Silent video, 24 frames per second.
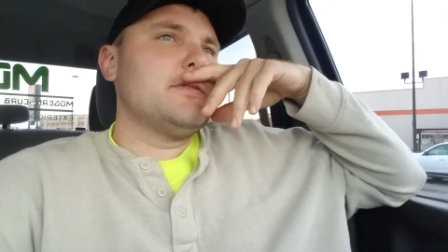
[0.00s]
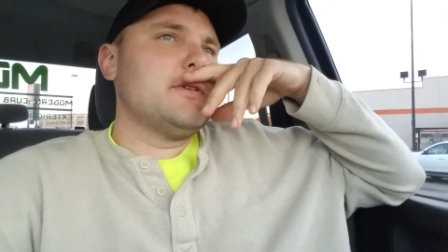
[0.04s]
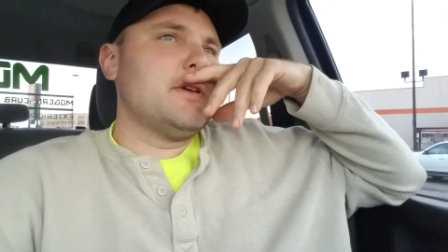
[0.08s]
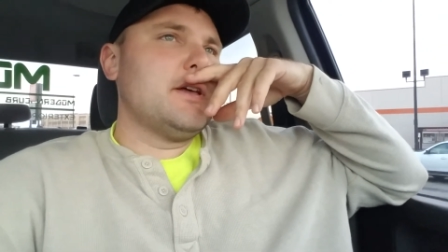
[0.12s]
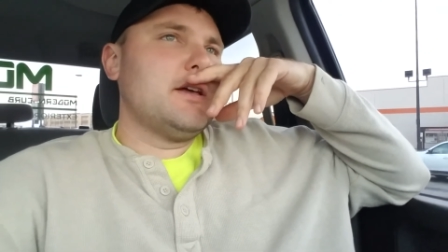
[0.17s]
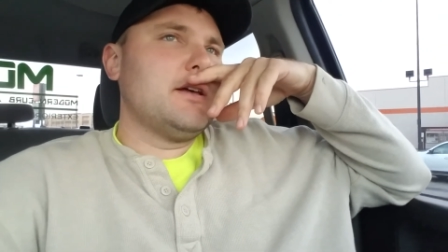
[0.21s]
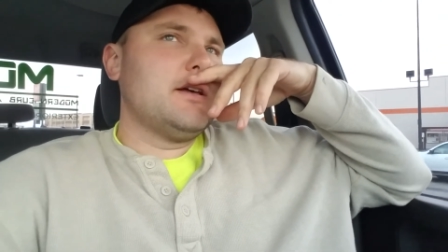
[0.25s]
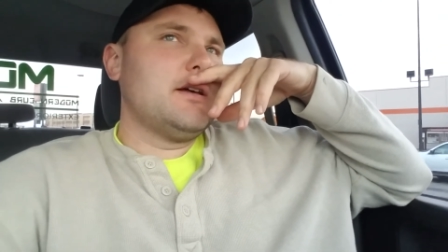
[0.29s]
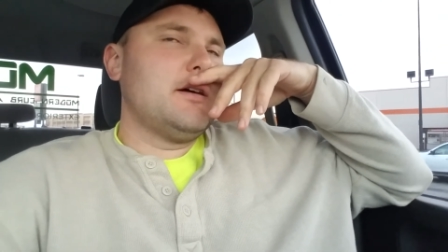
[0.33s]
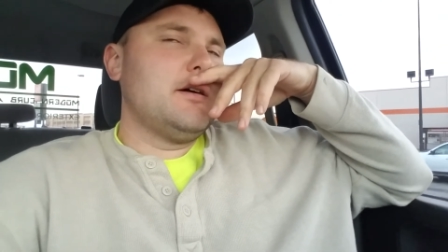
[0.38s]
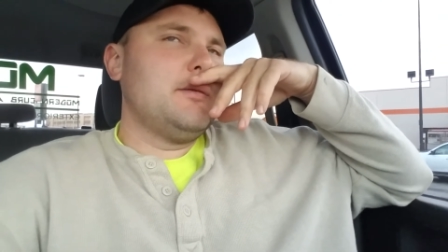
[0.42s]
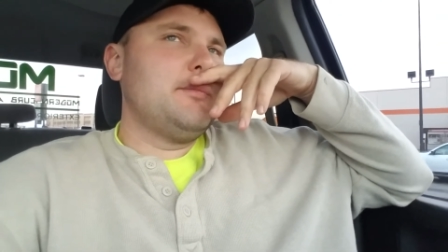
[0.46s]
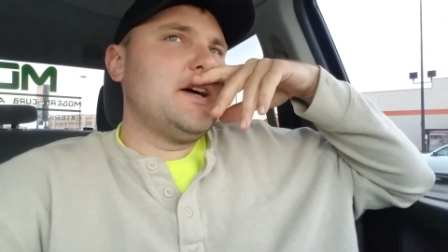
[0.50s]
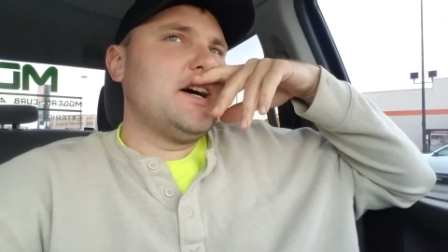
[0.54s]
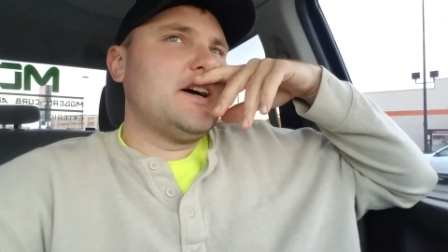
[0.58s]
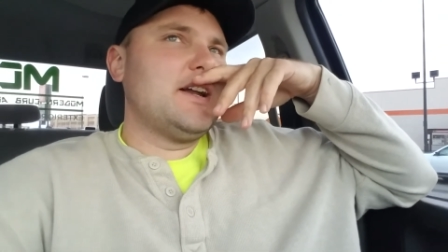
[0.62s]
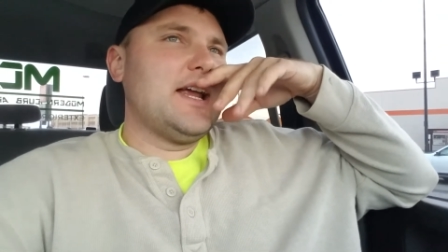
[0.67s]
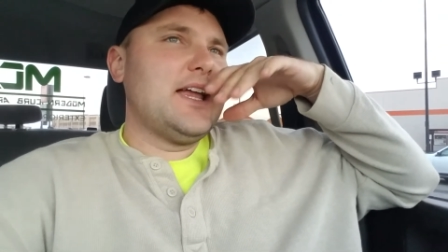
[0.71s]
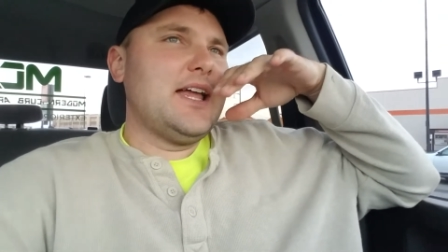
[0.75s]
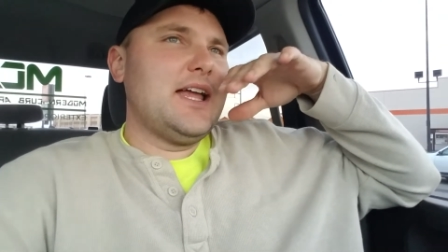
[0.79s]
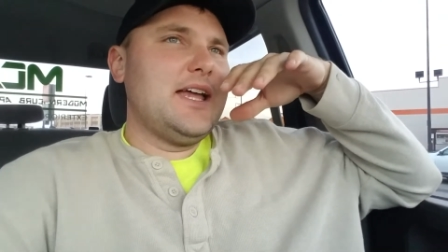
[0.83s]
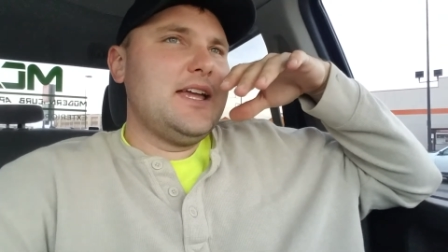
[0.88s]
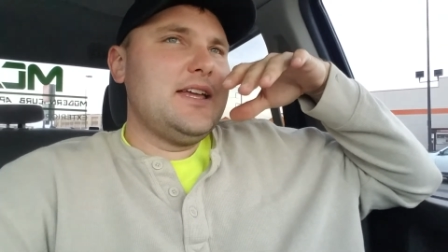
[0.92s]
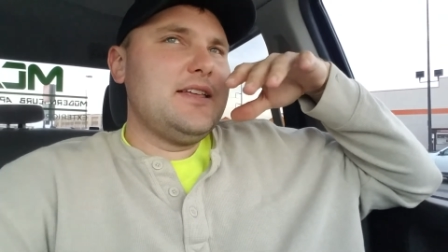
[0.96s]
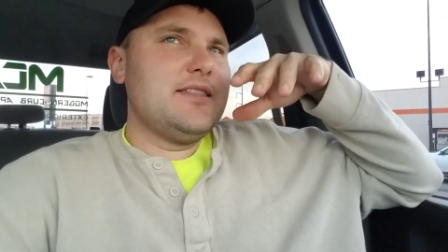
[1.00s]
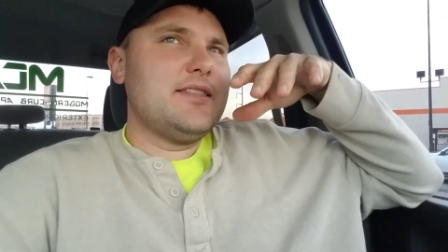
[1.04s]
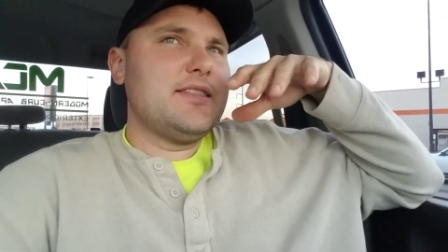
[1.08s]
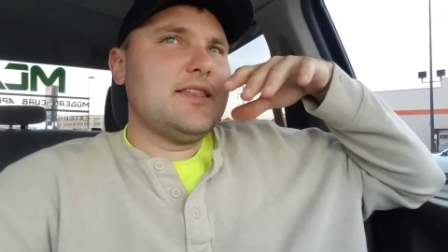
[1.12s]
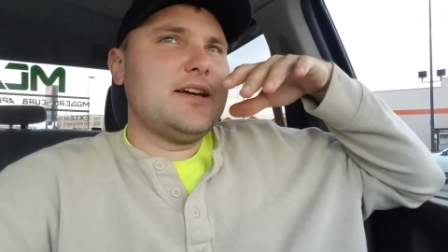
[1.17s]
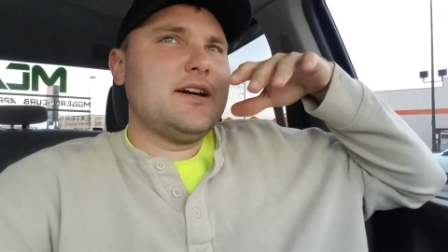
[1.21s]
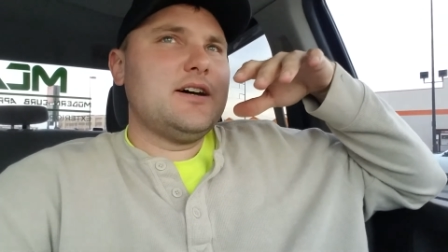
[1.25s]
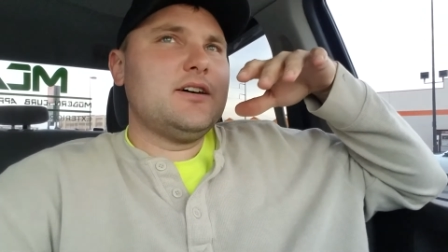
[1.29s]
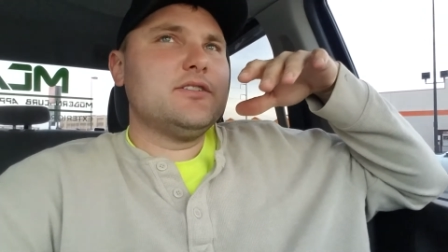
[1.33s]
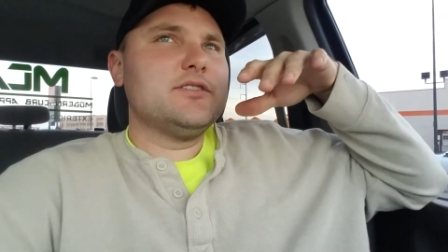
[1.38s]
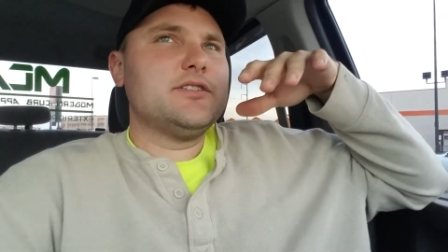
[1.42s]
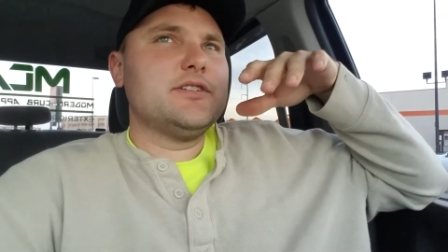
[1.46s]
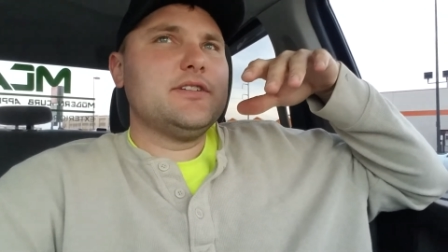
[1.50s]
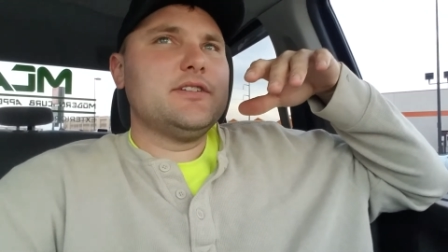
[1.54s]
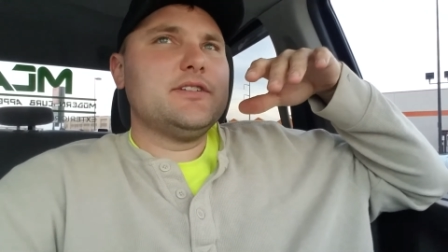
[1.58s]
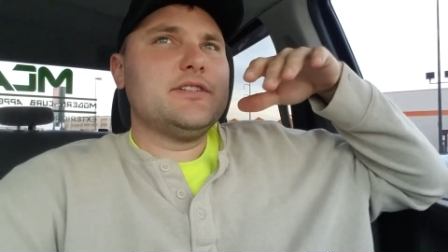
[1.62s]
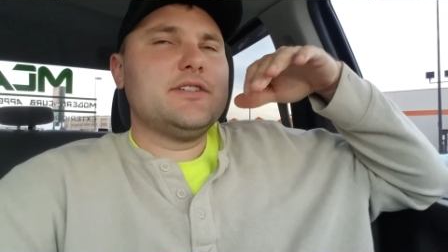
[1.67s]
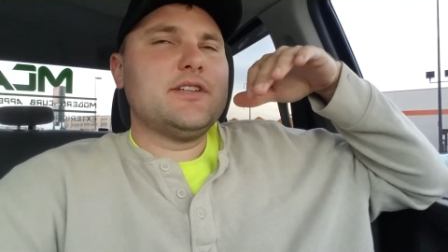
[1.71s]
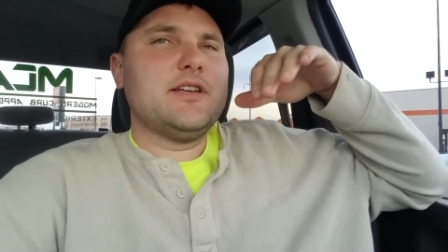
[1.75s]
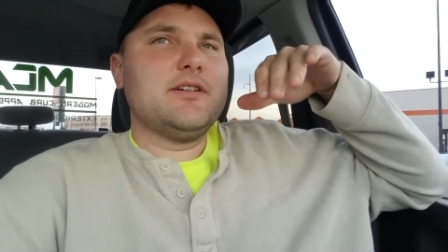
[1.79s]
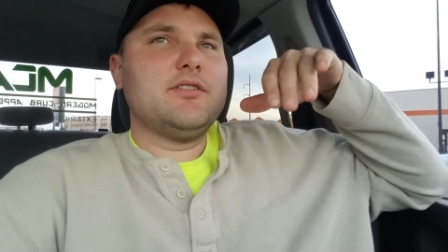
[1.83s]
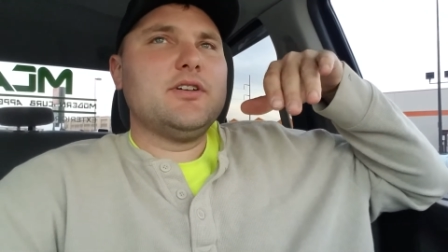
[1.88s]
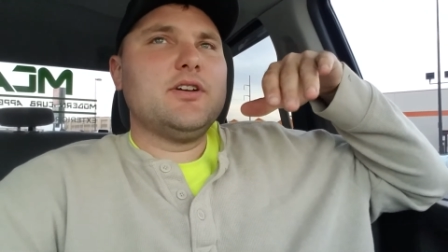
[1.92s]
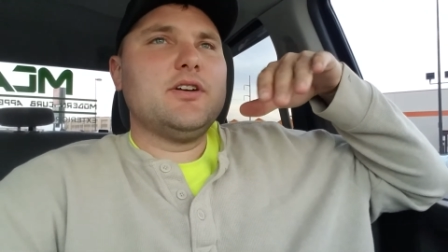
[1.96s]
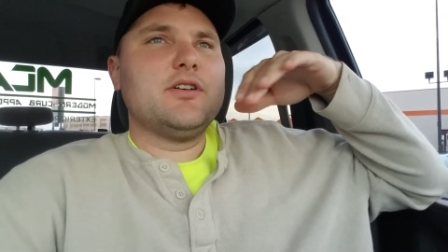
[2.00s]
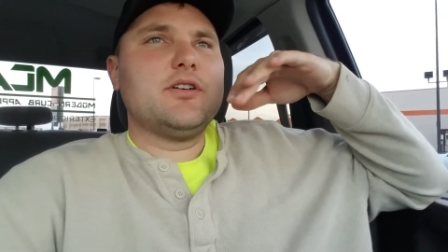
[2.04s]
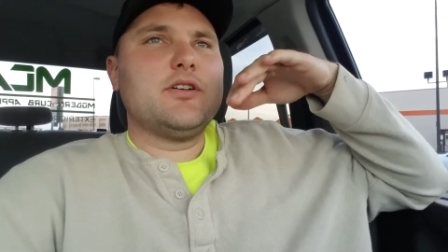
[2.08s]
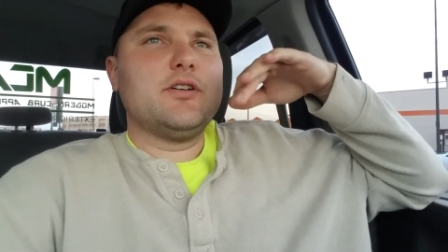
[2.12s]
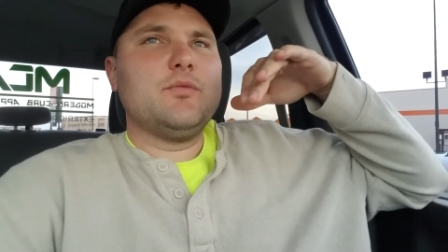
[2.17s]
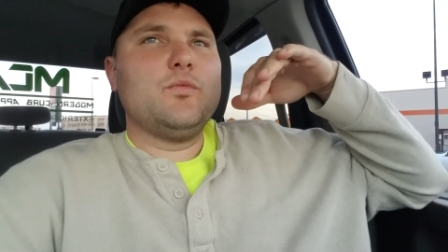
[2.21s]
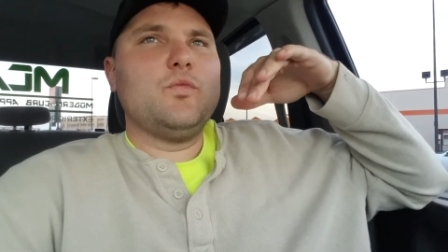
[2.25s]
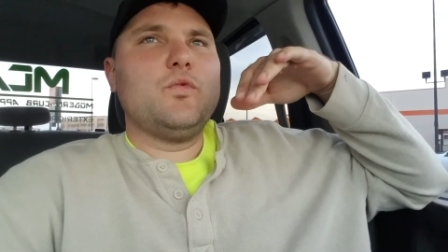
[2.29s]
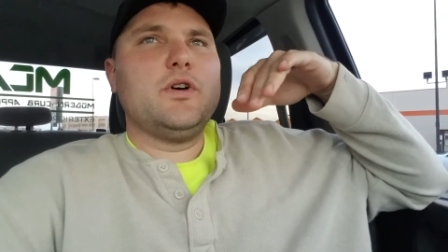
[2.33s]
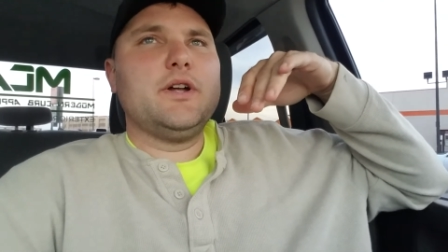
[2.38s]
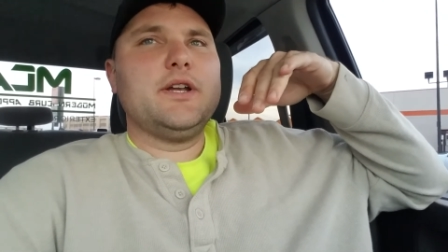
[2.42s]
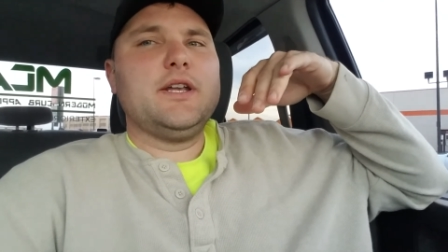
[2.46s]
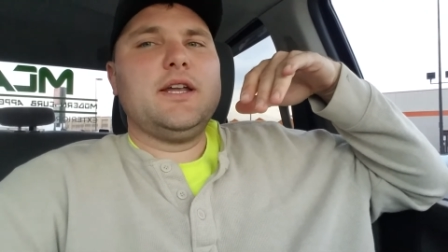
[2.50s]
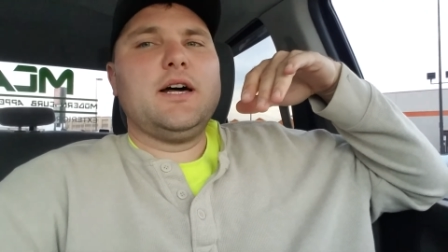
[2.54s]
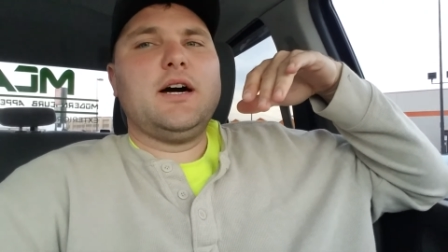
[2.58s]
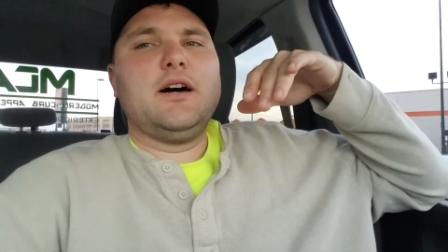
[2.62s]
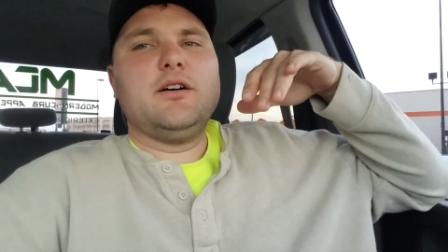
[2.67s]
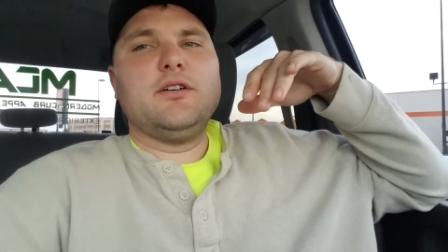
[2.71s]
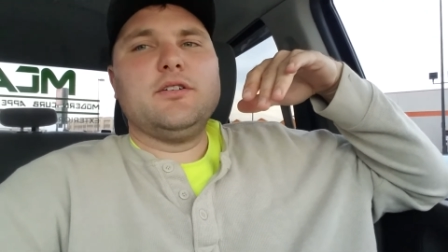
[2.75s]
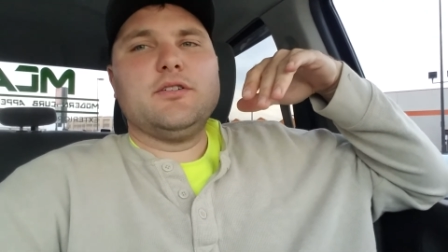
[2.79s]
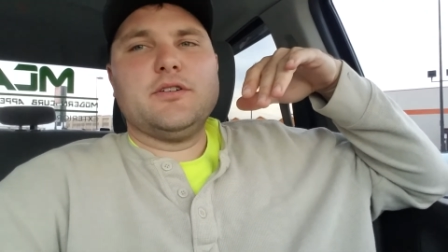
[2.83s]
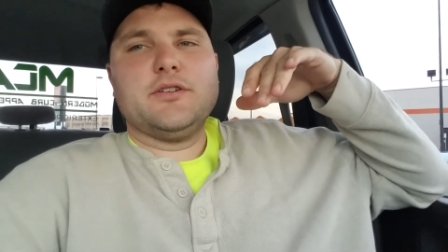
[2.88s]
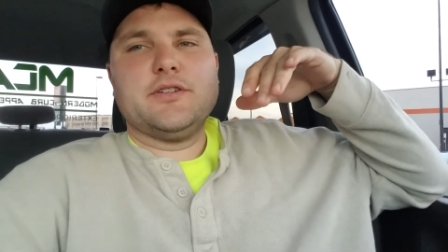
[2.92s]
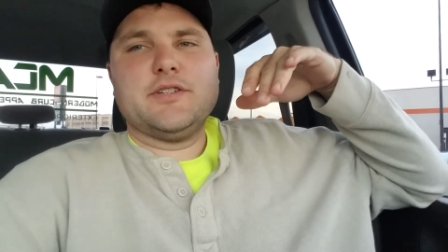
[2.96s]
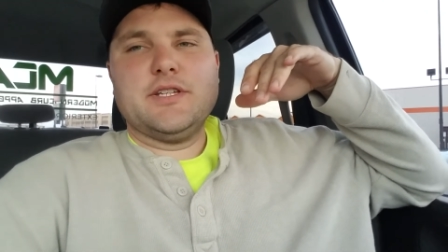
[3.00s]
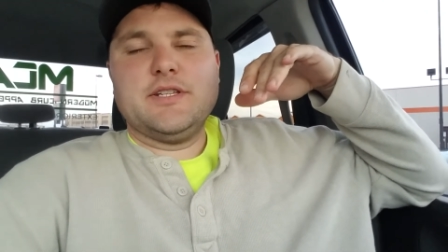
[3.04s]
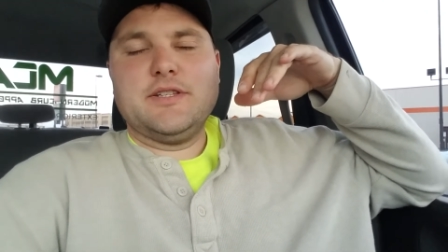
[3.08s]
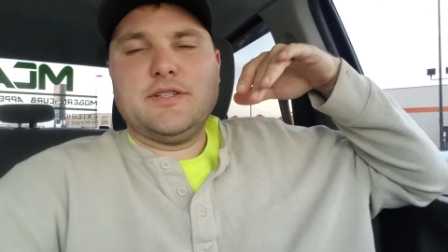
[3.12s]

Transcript: about $8,701